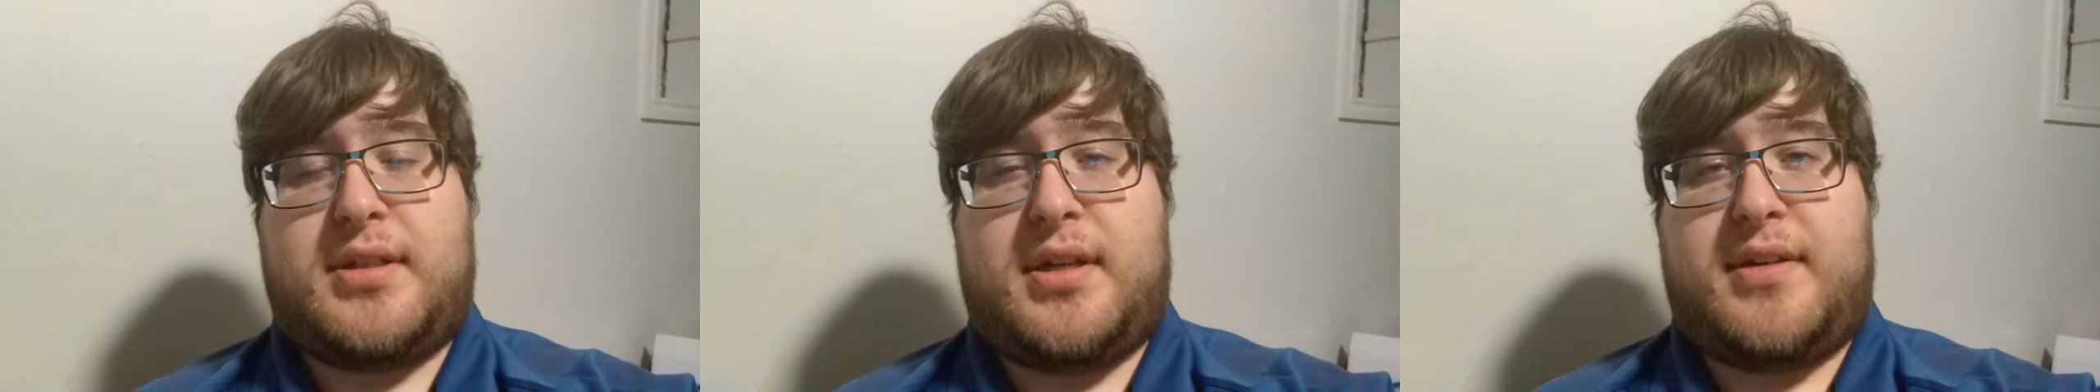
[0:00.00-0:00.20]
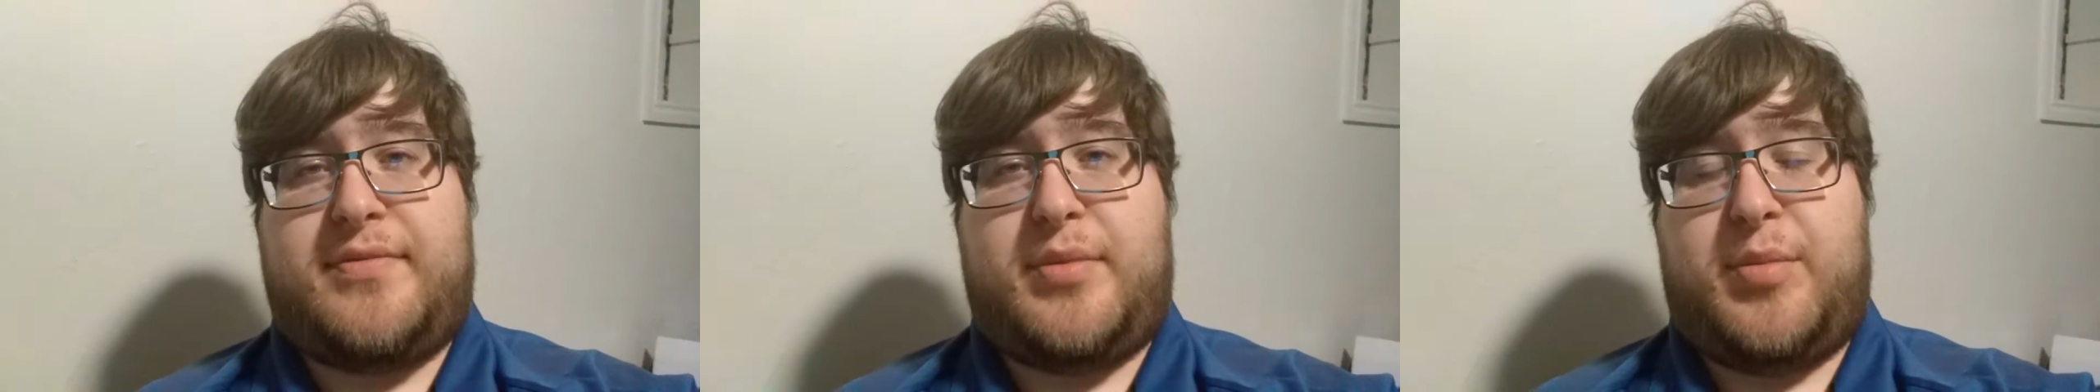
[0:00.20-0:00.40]

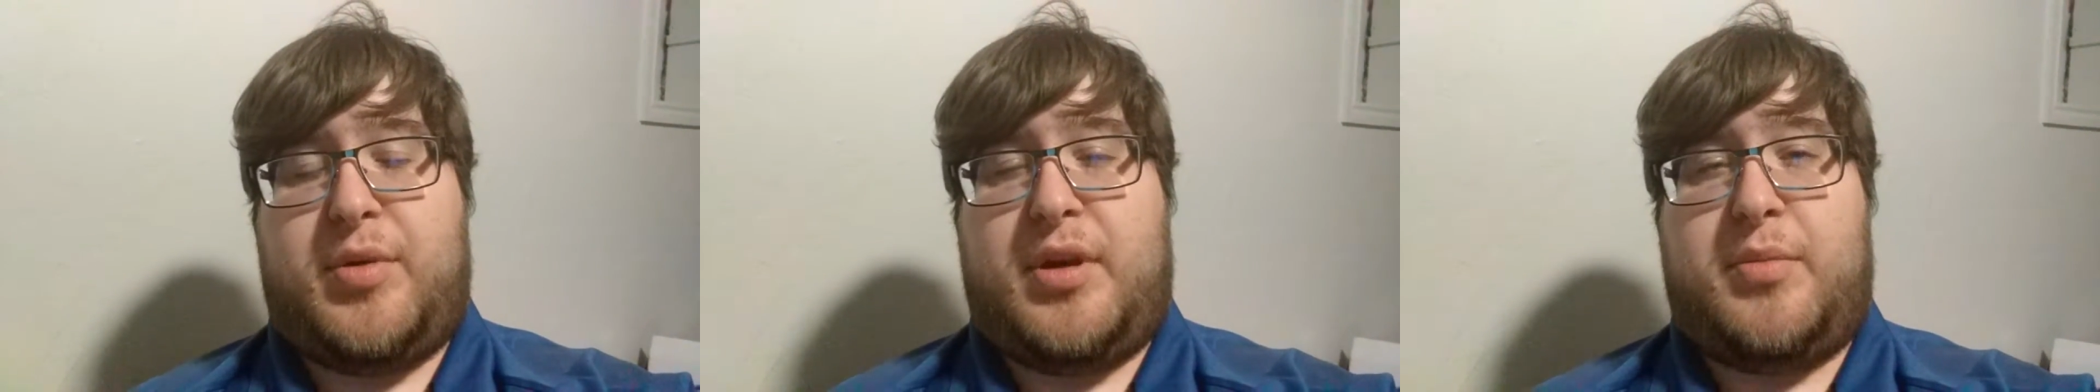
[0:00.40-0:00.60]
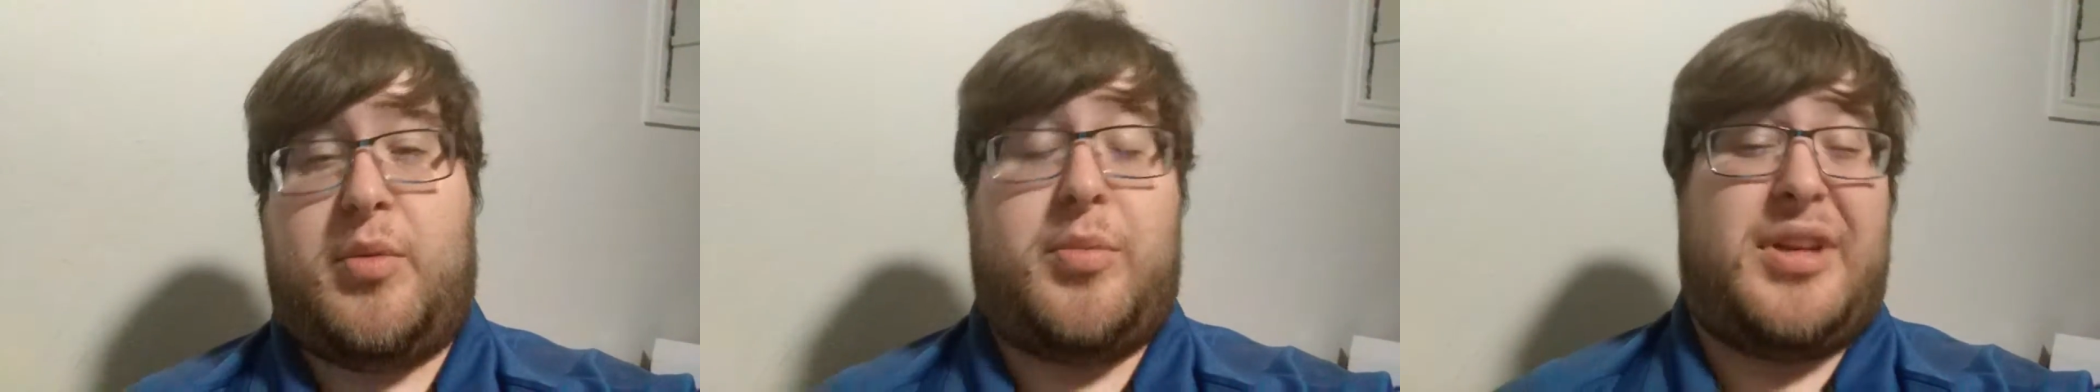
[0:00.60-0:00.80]
there have been
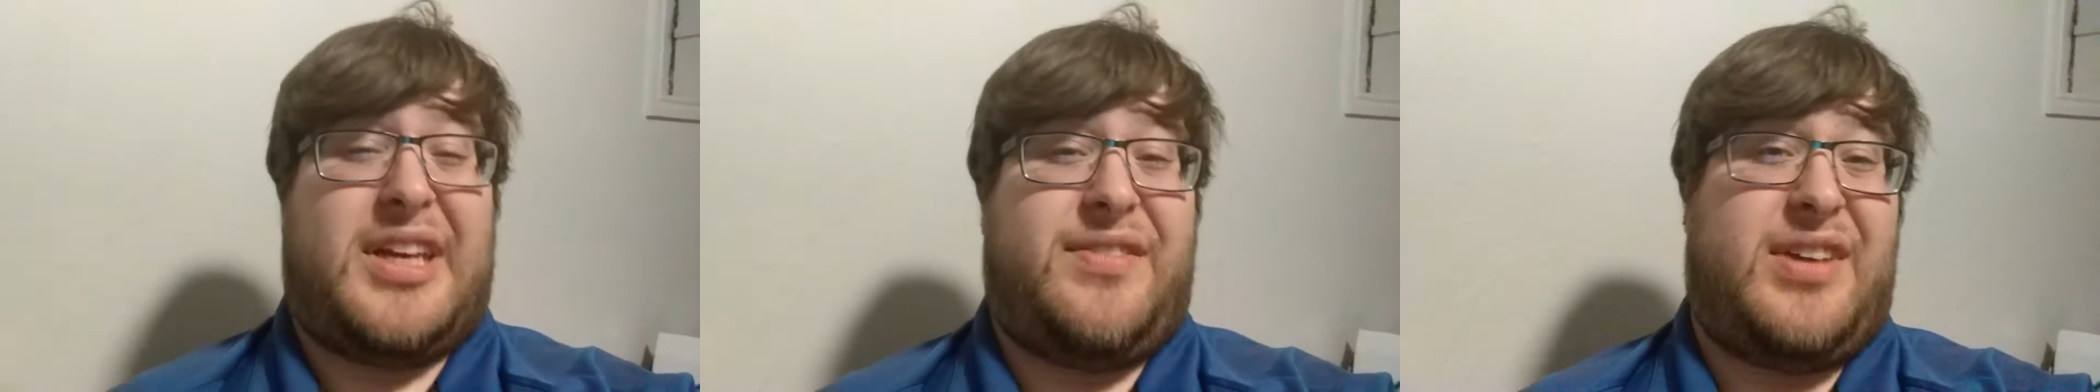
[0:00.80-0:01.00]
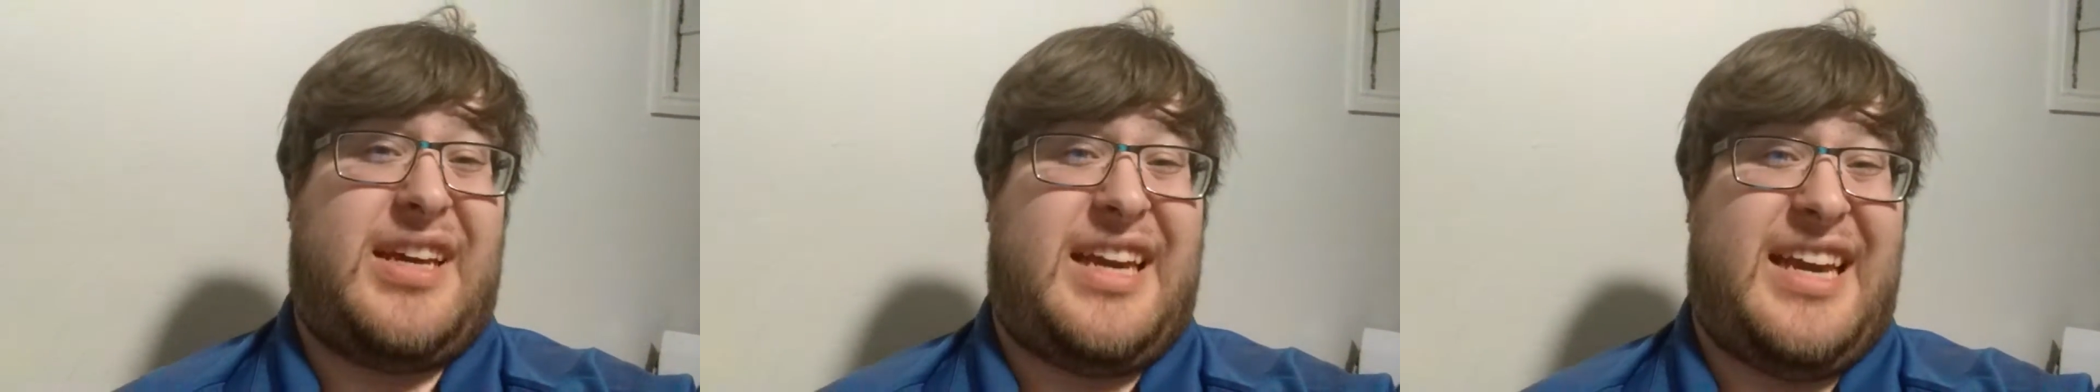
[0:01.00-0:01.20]
people
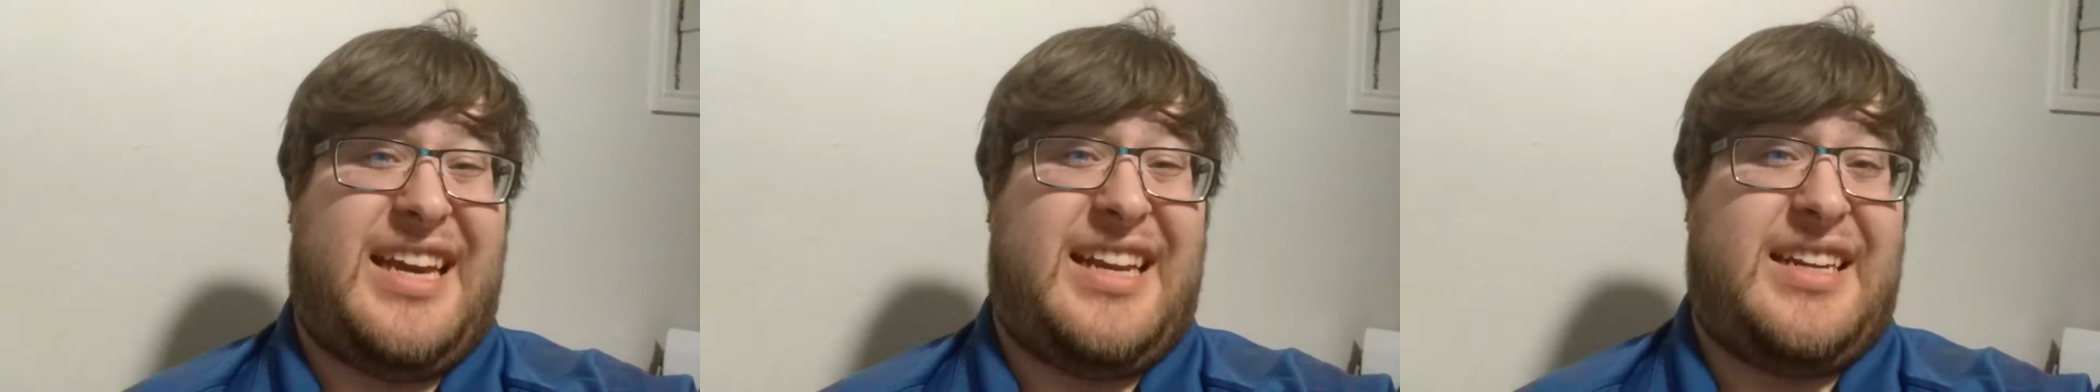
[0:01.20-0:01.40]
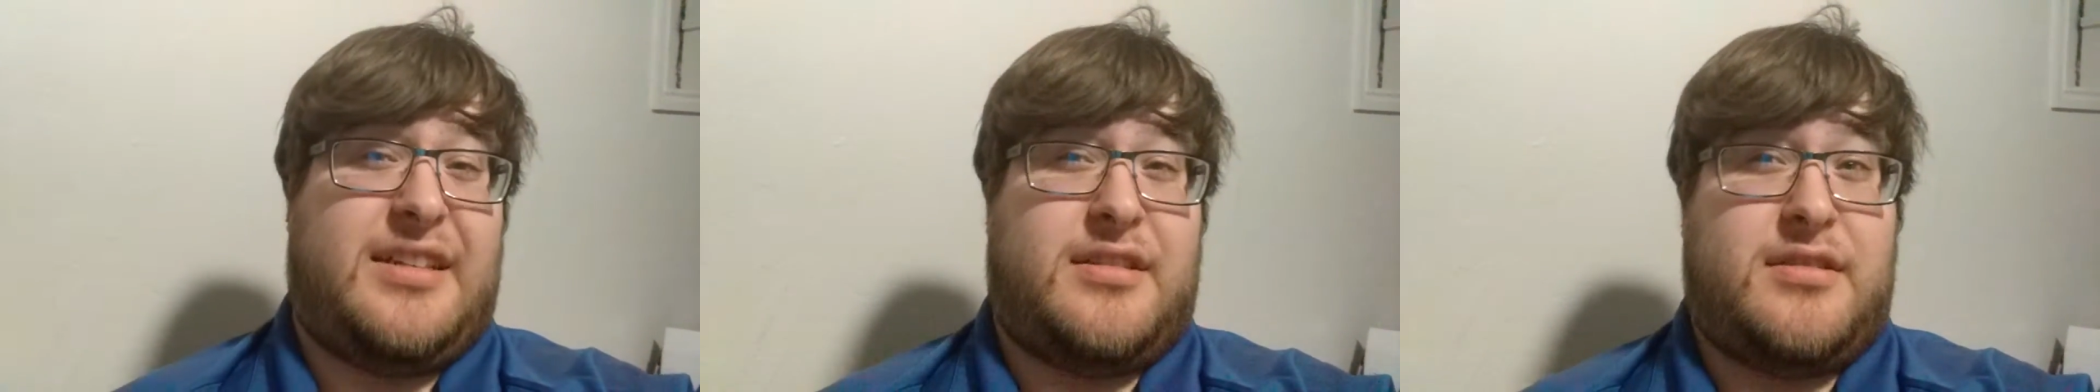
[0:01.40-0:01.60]
believing
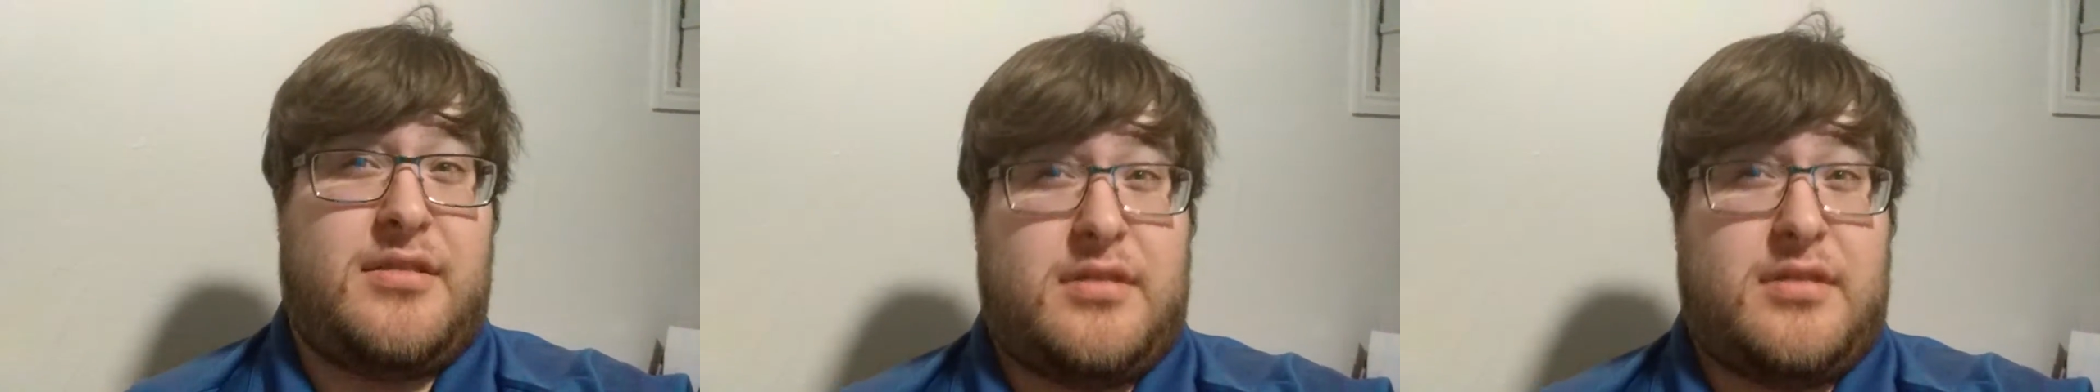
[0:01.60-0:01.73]
in